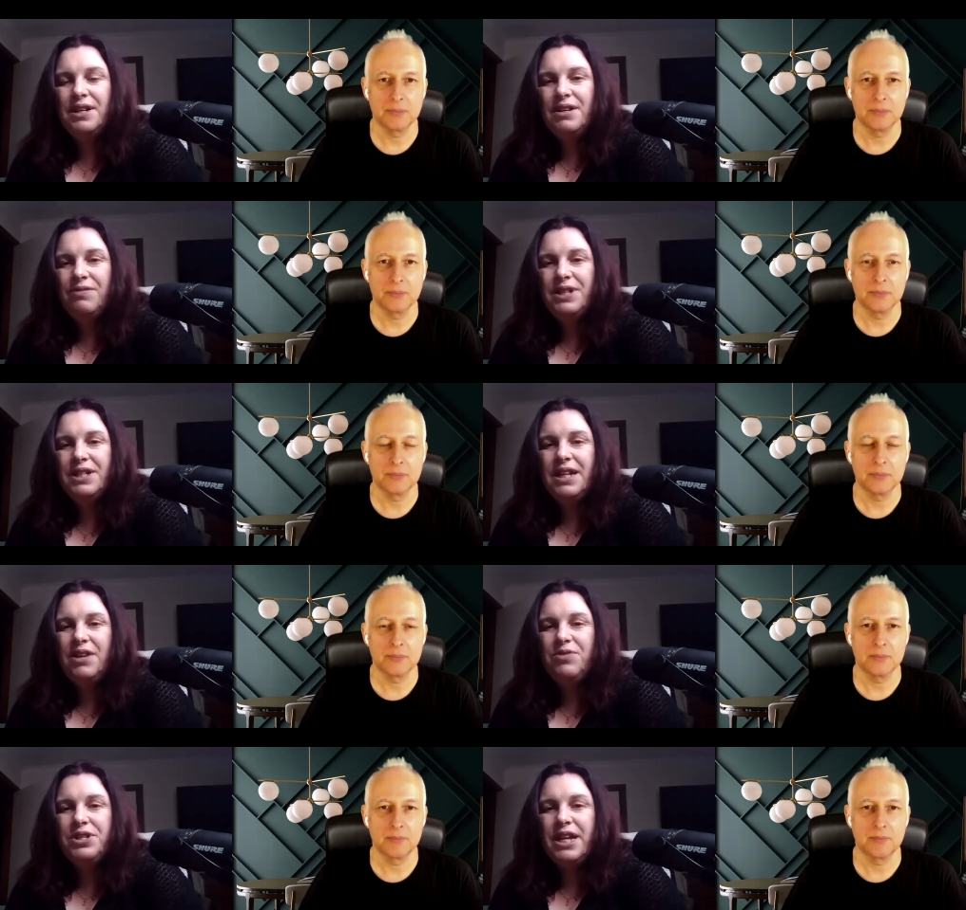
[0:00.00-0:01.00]
Speaker 1: if we didn't
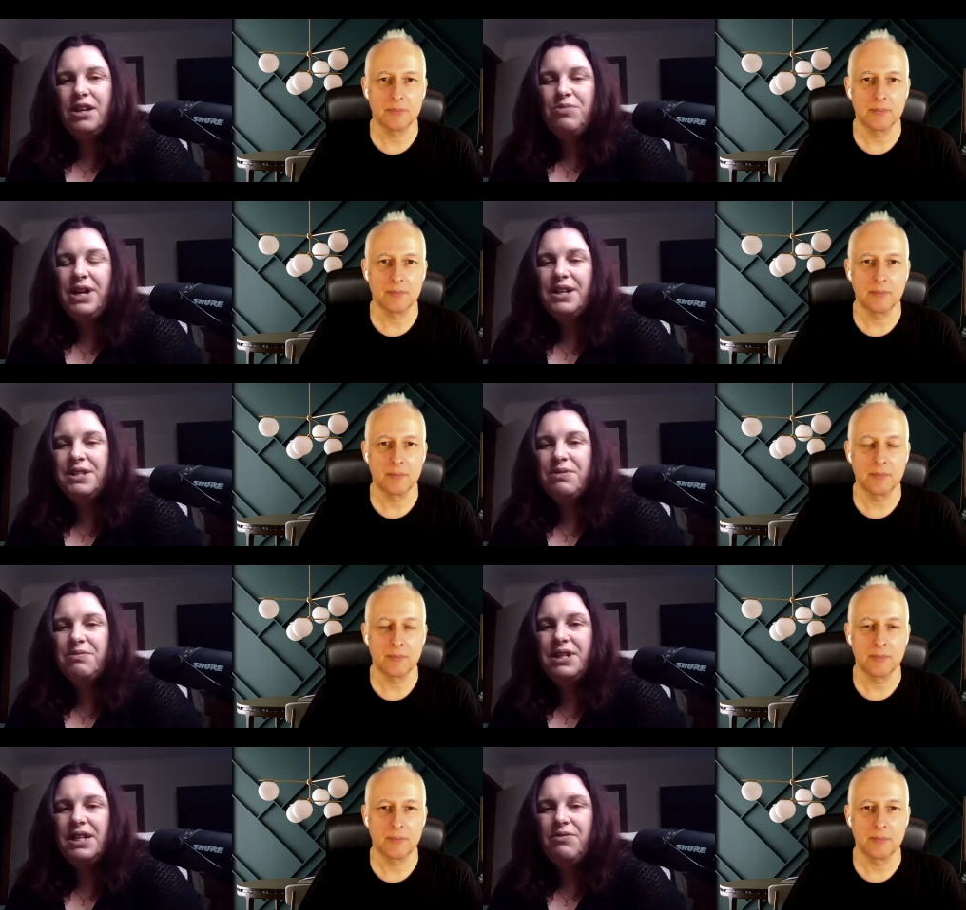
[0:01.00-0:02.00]
have the down parts we
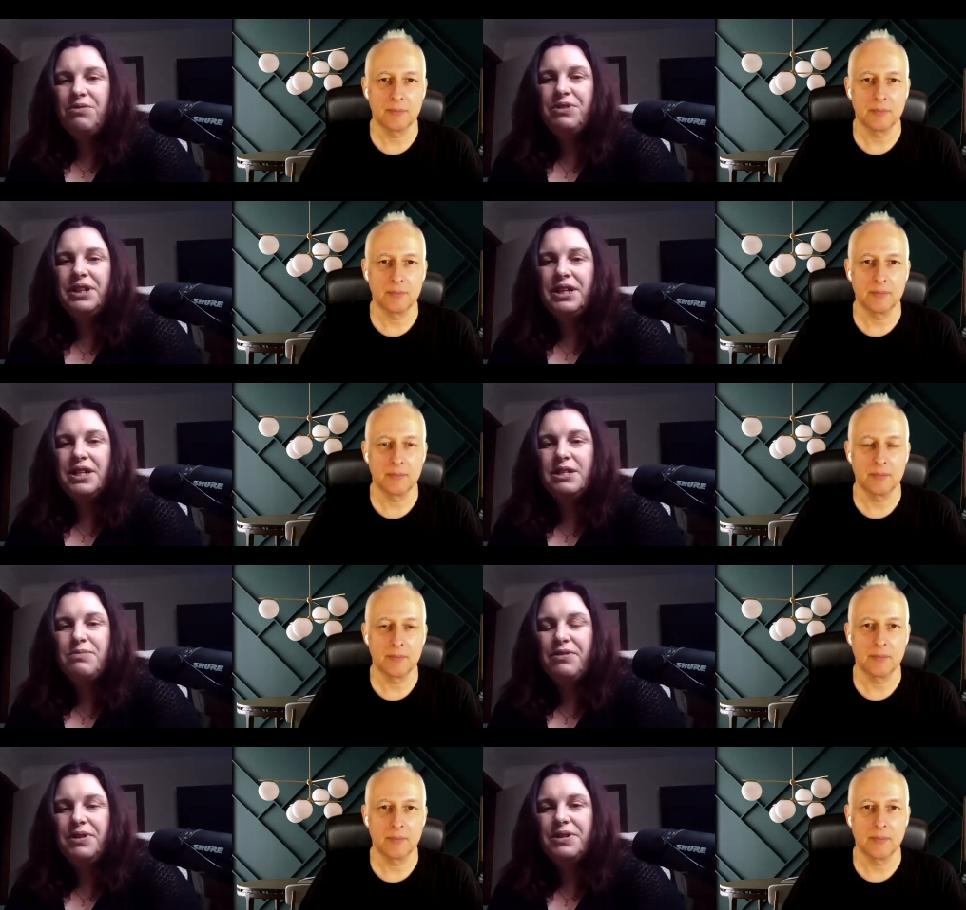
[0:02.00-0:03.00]
would never really
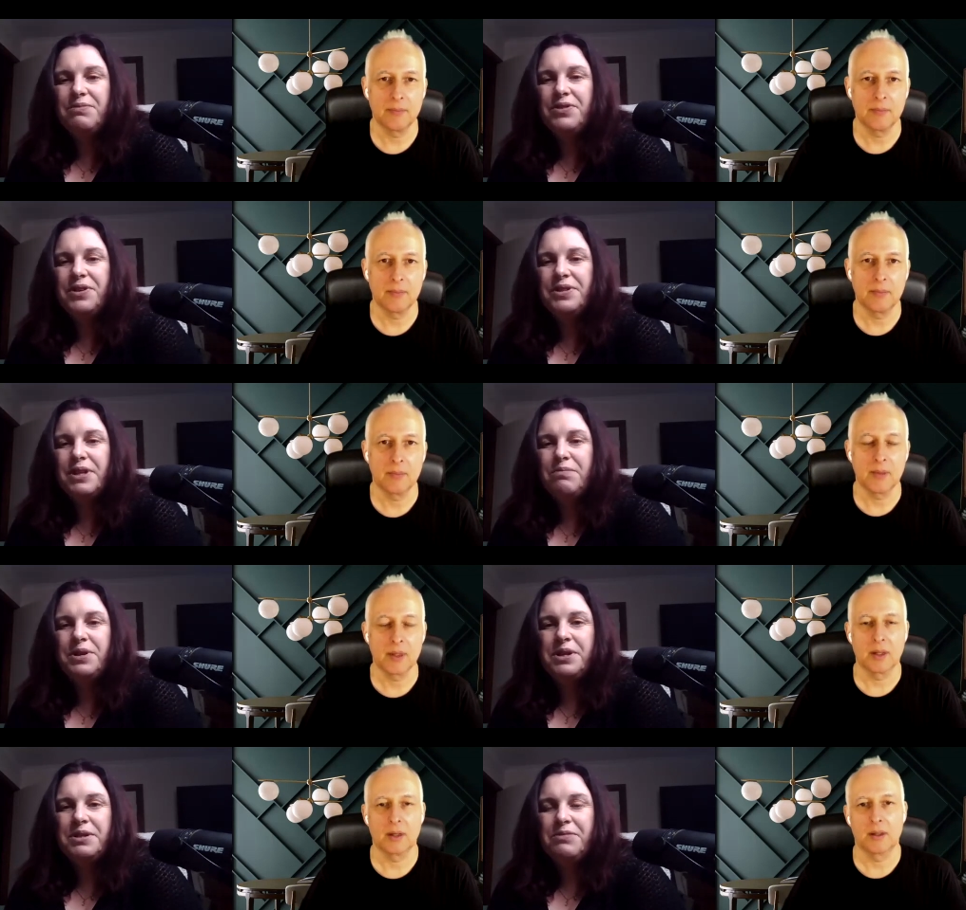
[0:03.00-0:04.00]
experience what those up
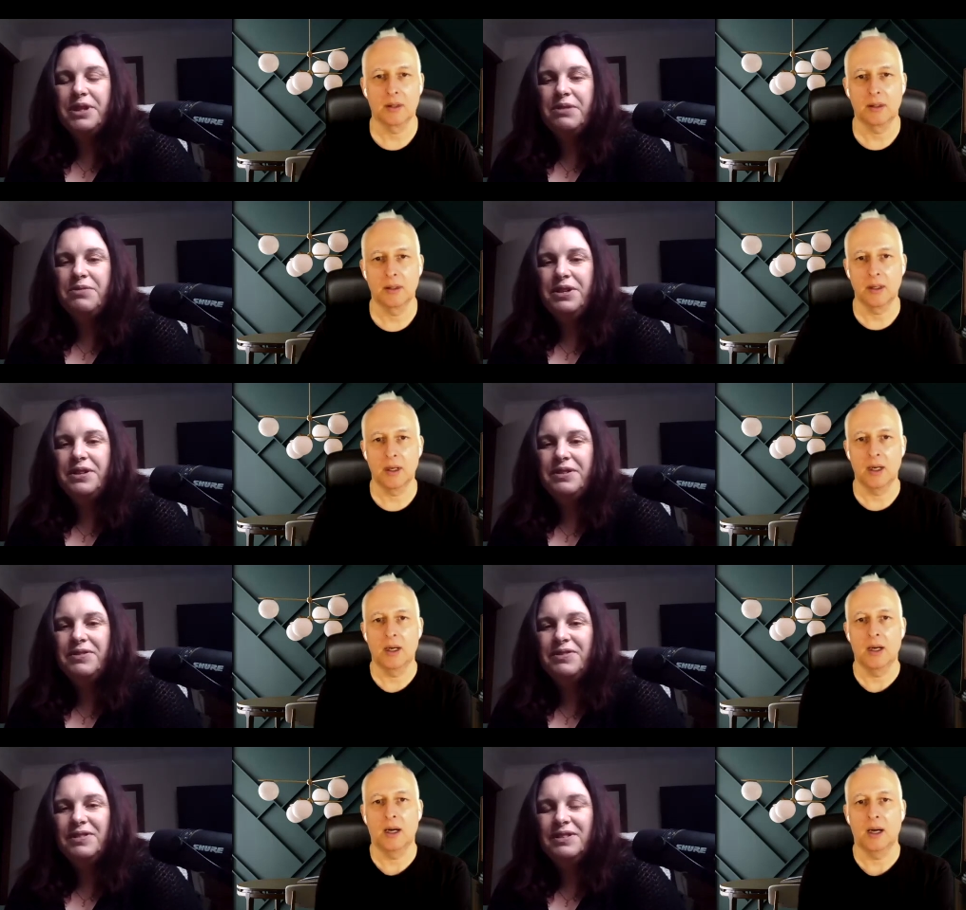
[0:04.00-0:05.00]
parts really were
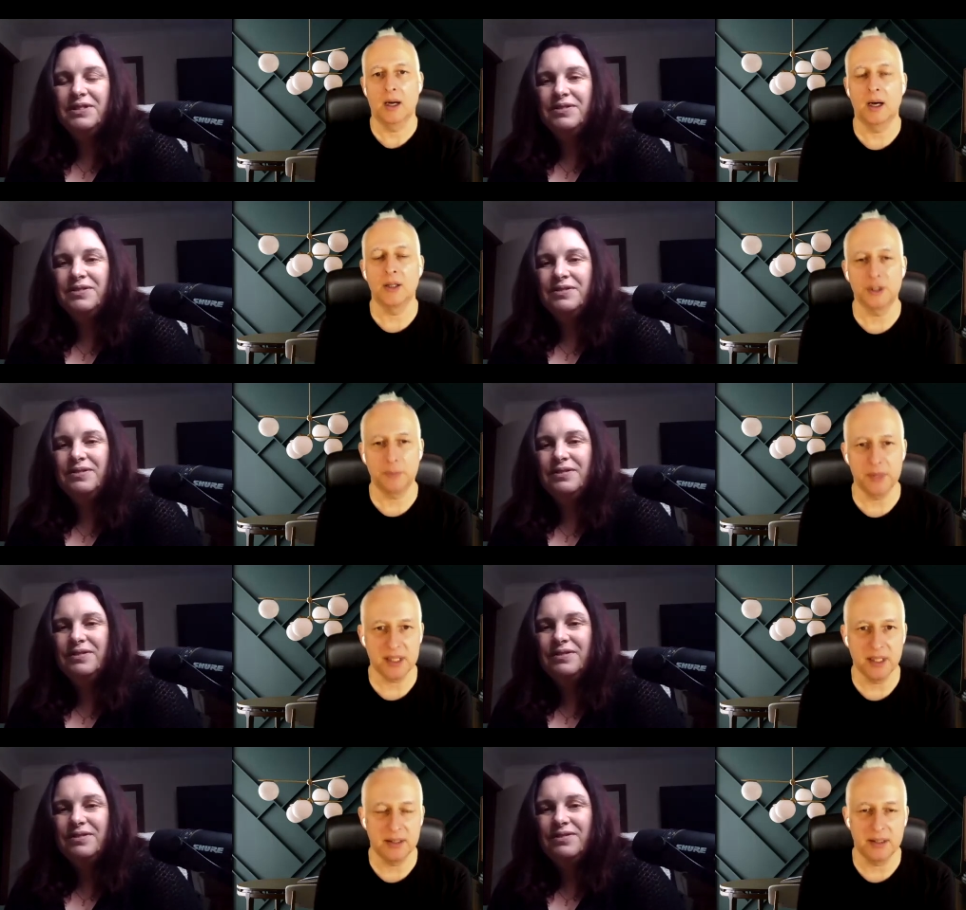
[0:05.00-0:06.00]

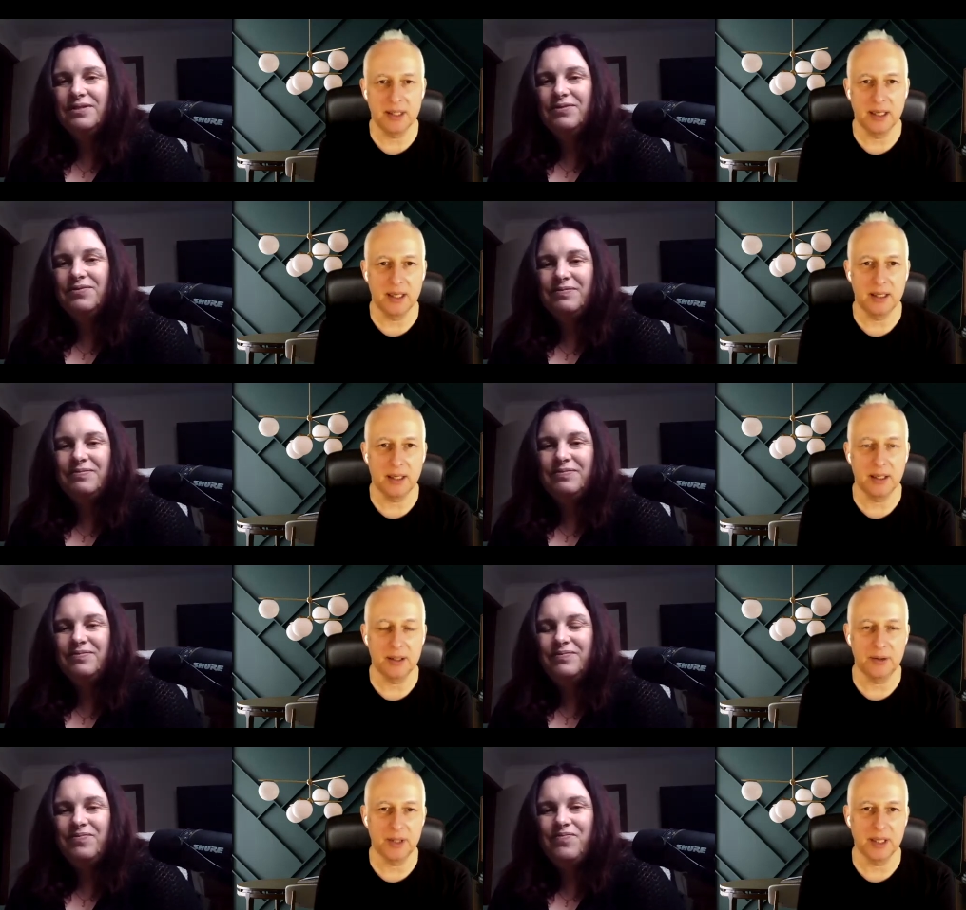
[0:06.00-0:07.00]
Speaker 2: 100% yeah i
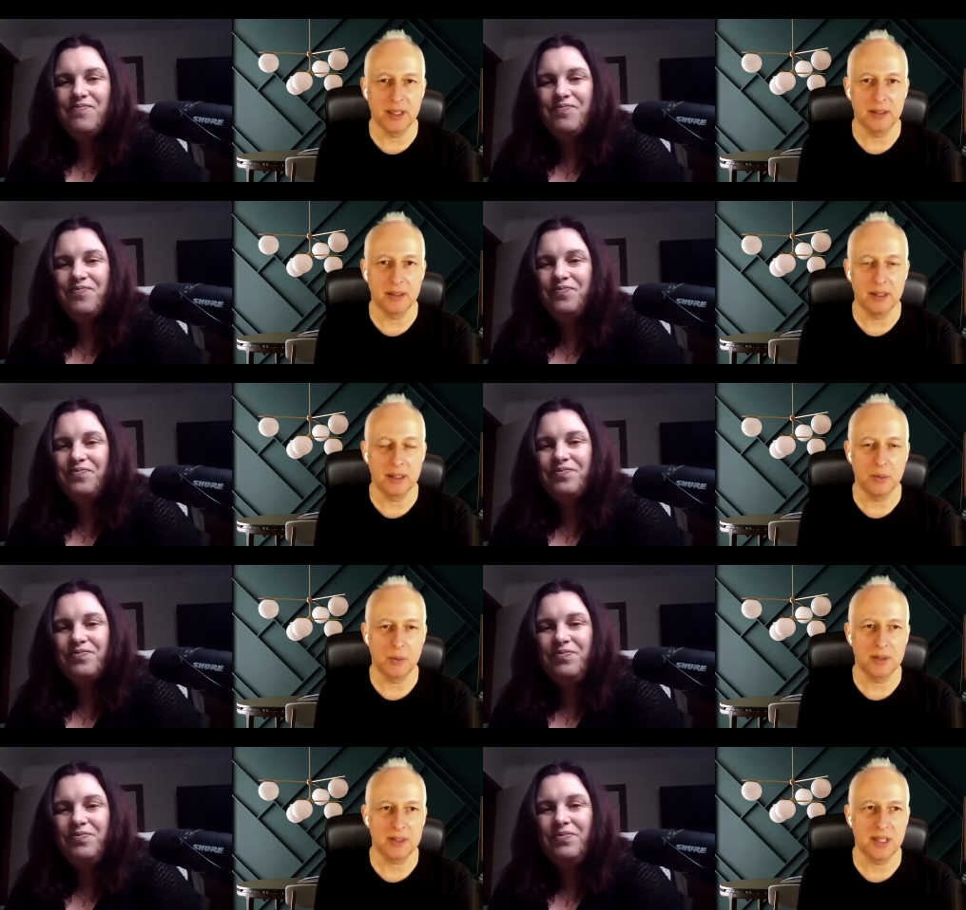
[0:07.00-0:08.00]
agree yeah
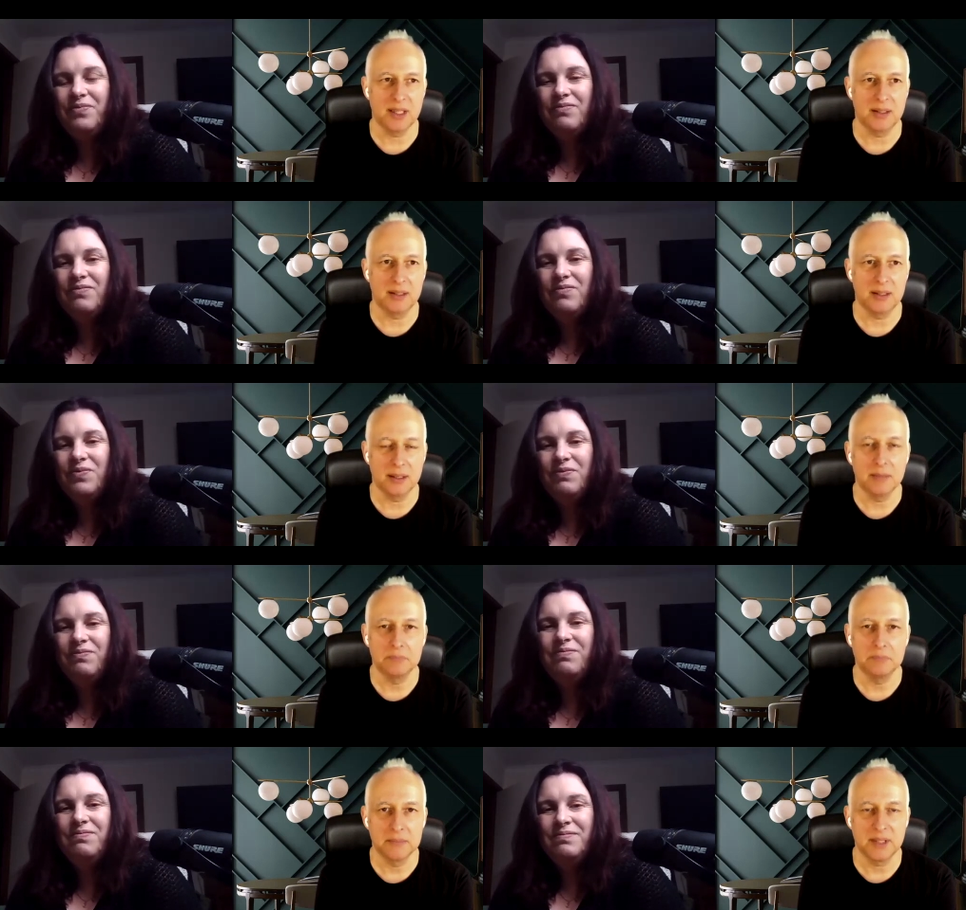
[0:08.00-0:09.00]
well said
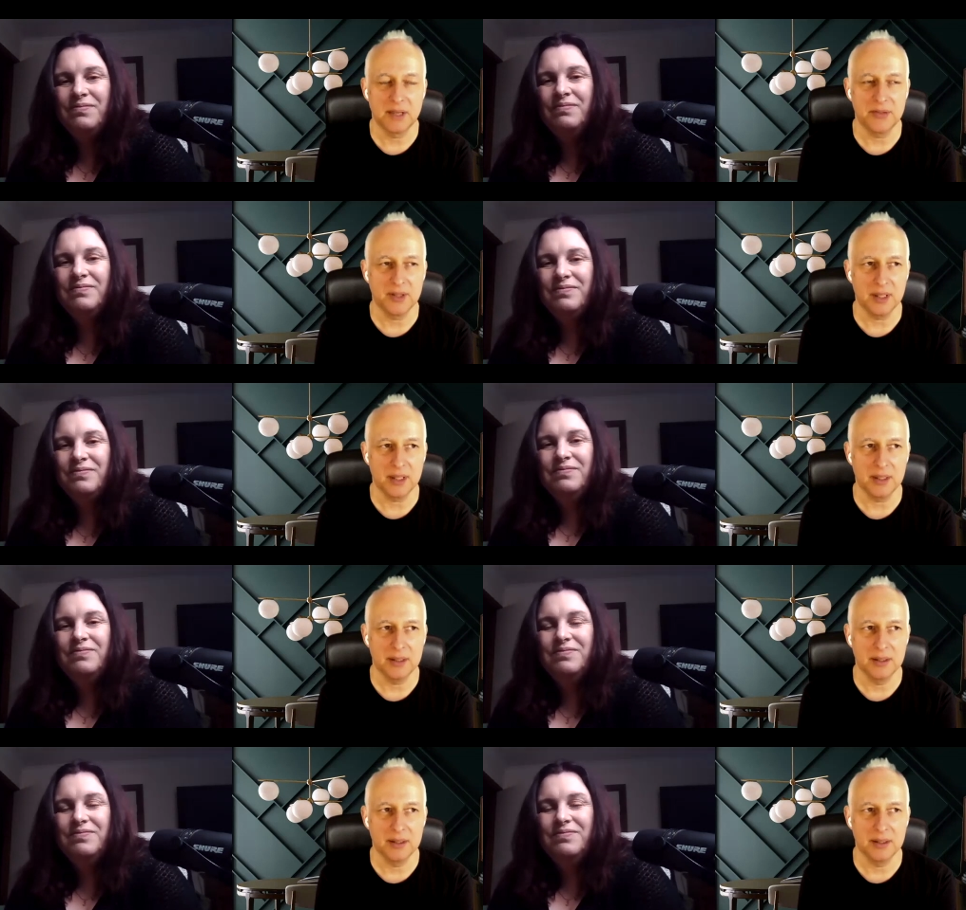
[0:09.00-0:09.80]
definitely